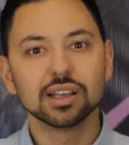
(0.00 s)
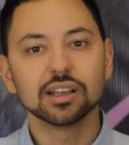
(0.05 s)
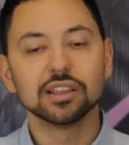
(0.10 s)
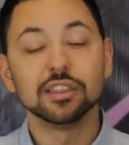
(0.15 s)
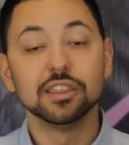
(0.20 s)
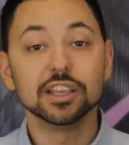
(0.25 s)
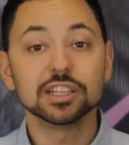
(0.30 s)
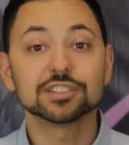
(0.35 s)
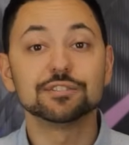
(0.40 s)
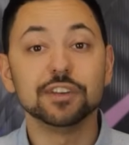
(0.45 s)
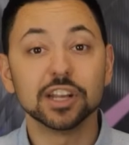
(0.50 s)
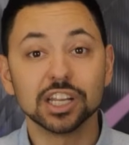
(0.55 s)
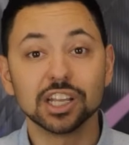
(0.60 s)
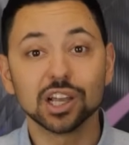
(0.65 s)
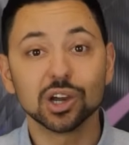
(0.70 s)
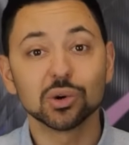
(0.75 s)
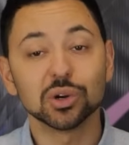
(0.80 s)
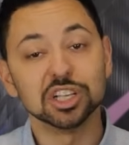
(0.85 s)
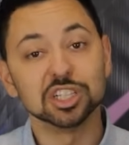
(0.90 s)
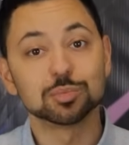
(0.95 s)
This
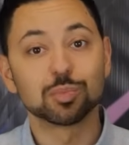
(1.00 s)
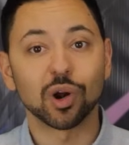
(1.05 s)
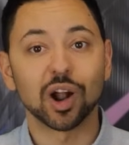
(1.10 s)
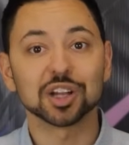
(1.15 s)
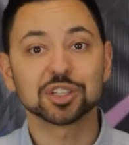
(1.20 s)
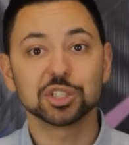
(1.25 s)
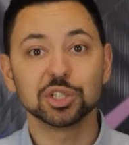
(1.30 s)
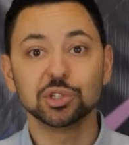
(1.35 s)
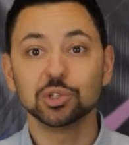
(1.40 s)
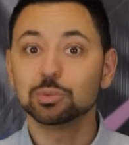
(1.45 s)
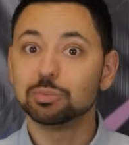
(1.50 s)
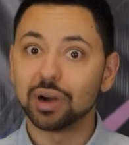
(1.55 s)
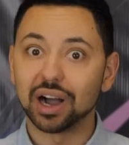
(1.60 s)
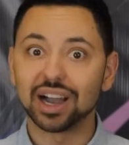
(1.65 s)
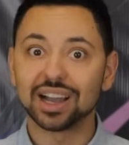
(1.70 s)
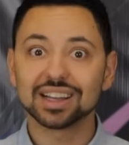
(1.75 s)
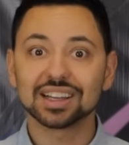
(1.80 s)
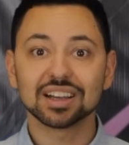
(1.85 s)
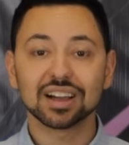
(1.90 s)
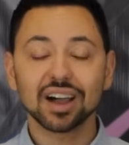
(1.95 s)
video is brought to you
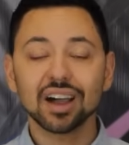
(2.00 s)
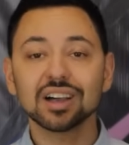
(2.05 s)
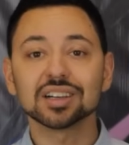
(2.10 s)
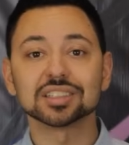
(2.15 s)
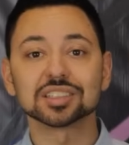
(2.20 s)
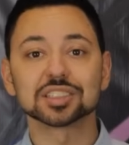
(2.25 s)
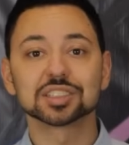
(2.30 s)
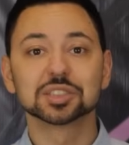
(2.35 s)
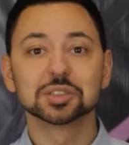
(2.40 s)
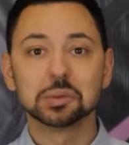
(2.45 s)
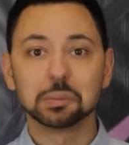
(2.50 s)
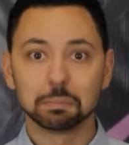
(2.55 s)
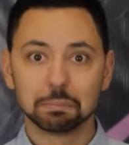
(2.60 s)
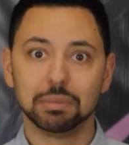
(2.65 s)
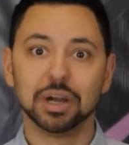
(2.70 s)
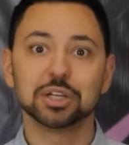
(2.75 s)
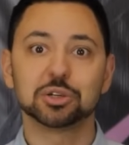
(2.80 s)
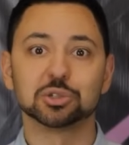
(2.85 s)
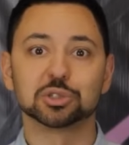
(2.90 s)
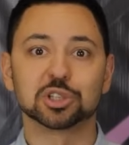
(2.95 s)
by us,
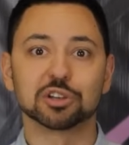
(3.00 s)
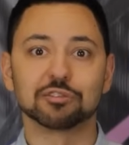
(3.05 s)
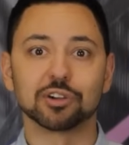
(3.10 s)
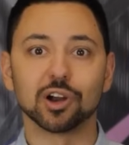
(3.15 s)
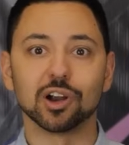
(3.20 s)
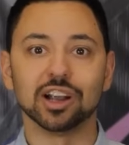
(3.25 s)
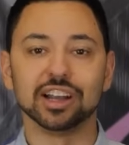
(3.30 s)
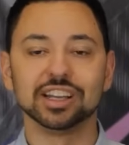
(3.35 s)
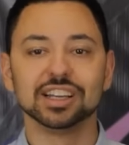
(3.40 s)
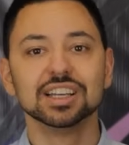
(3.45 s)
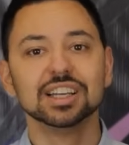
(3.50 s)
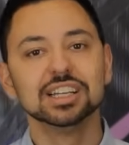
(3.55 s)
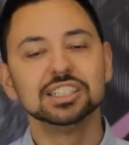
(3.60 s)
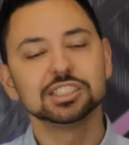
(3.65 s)
Micro Safari.